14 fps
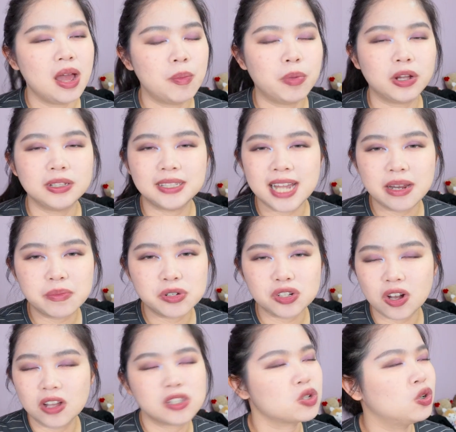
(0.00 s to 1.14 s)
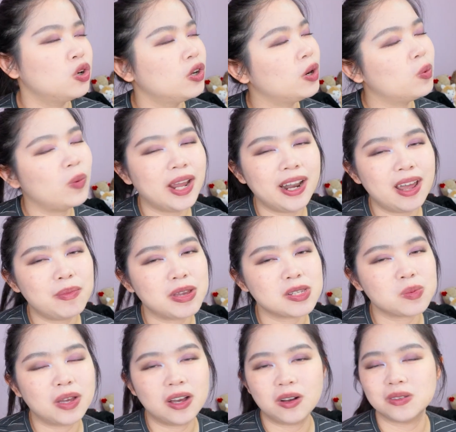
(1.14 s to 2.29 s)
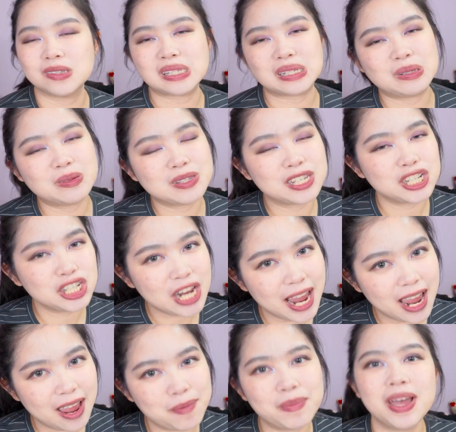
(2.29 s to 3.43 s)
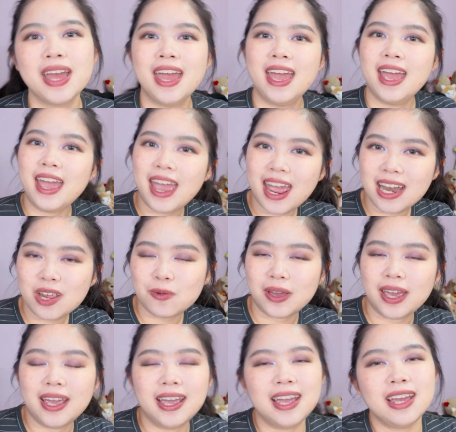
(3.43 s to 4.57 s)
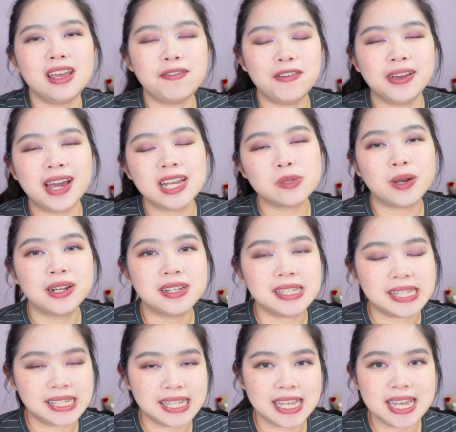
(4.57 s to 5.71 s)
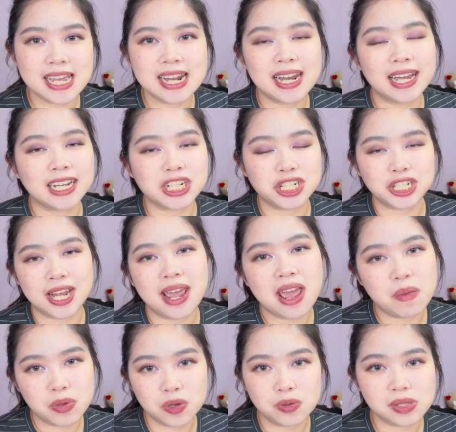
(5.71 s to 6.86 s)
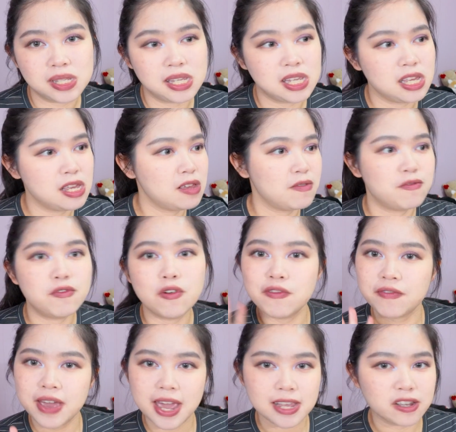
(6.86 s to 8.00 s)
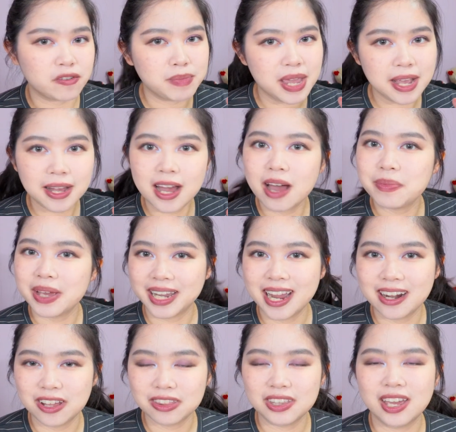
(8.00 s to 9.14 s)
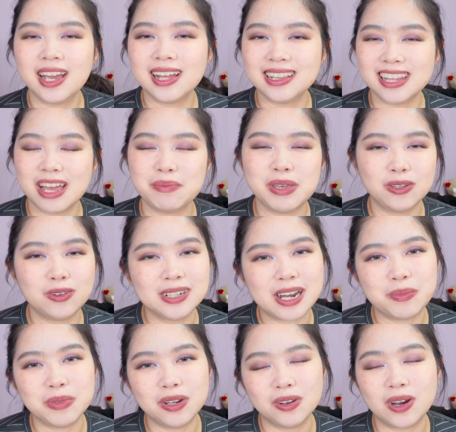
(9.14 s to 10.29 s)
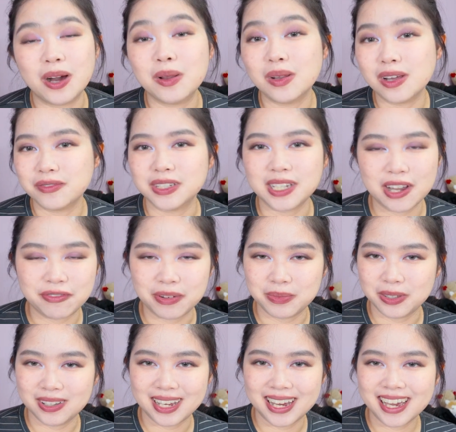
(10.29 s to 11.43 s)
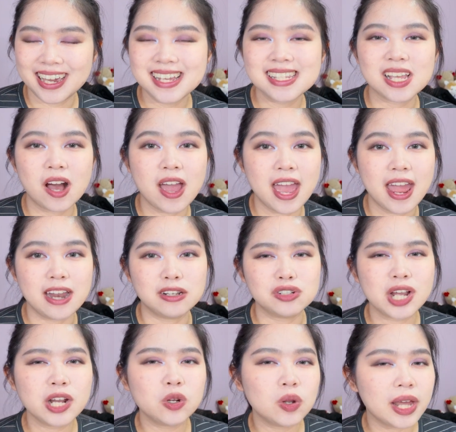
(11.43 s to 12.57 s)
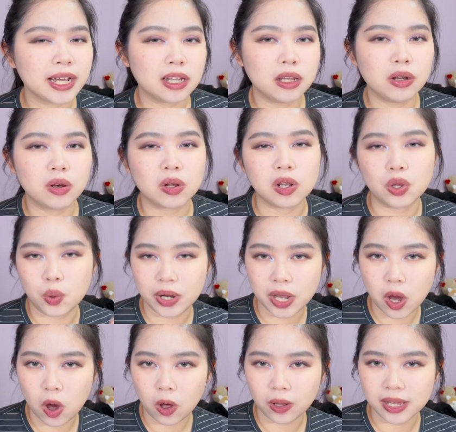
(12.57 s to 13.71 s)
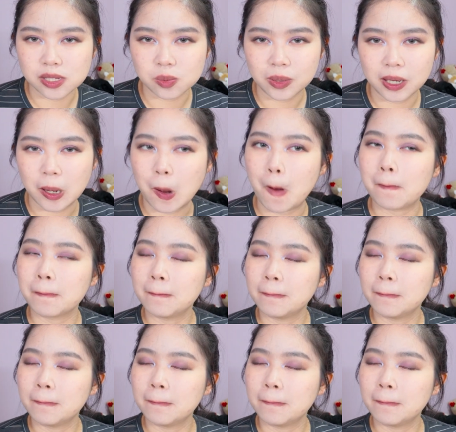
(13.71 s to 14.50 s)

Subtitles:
Brought denim shorts, couldn't wear them as well, so it's a shame. Anyway, if you guys want to see like a jbeauty full face of makeup, that kind of thing, let me know down below. I'd love to hear from you guys. And try to do like a little clothing haul as well.